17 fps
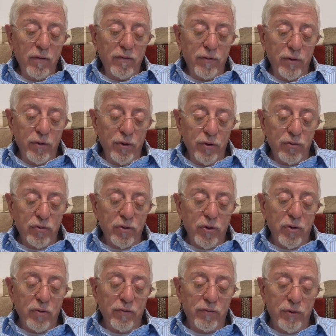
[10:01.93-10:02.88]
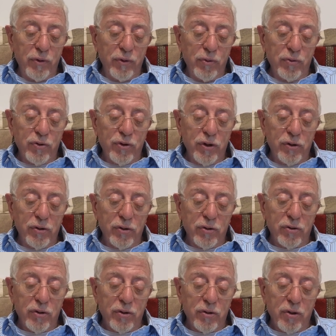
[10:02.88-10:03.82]
Flusser viewed
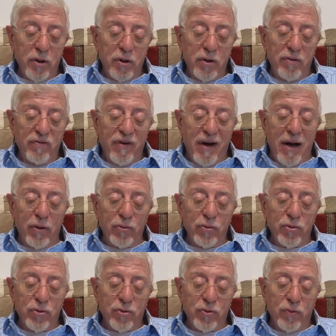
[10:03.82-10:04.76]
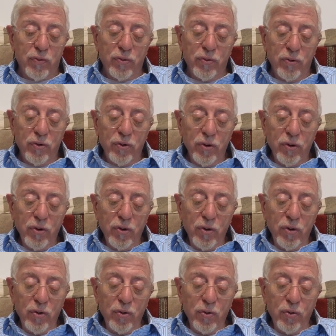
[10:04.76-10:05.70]
Jesus as a devout Jew
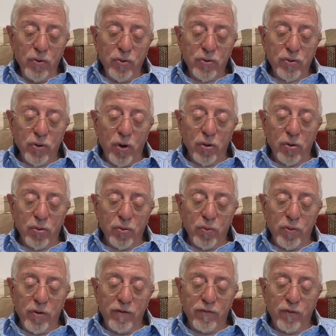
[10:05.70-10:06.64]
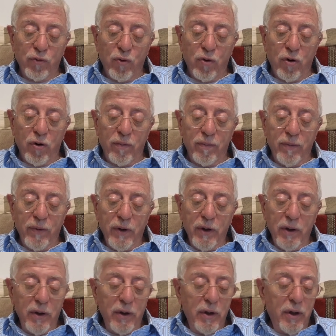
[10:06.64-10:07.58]
who sought to reform
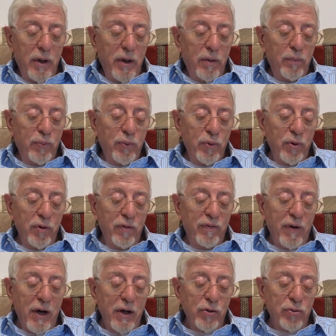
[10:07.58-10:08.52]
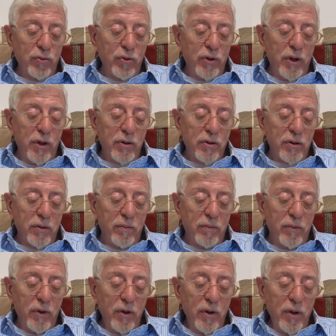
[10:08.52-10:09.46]
and purify
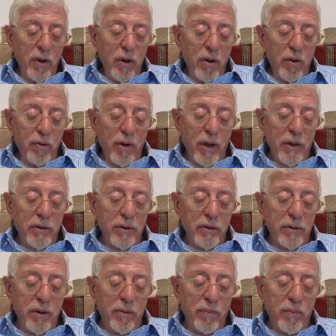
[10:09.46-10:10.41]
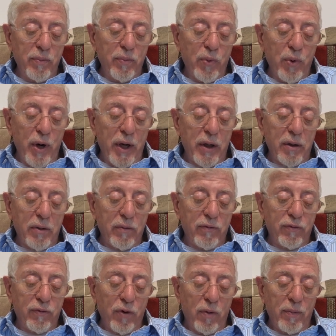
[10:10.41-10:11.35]
Judaism rather than break
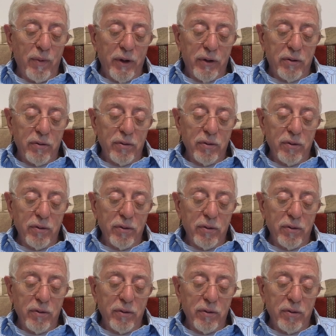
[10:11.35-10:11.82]
from it.